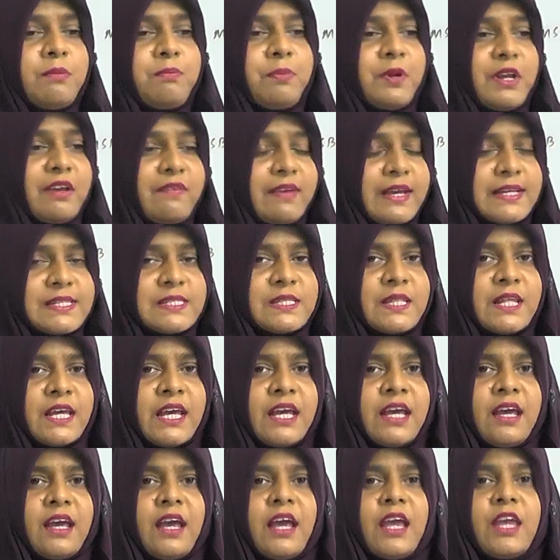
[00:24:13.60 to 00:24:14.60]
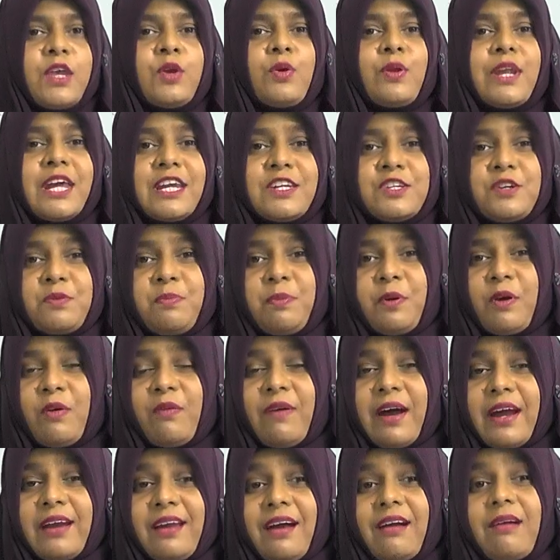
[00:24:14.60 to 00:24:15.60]
previously, you need to
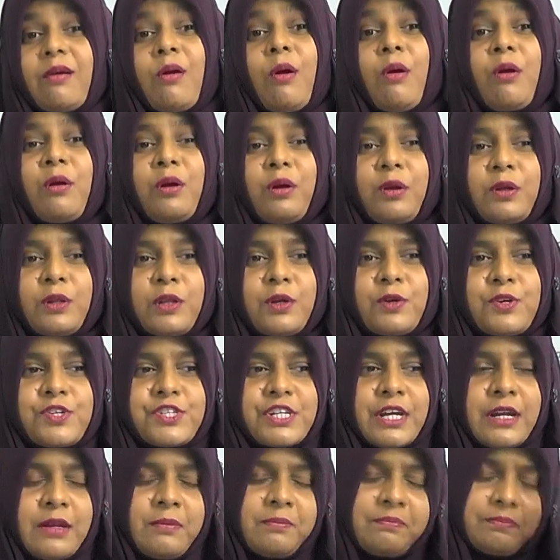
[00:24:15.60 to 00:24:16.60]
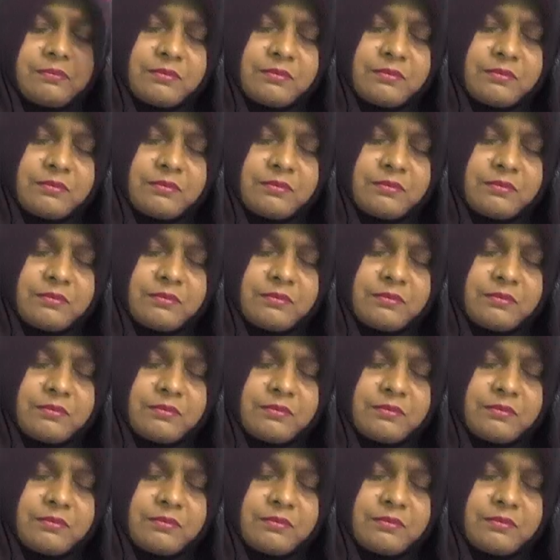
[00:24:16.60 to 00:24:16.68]
provide a conclusion.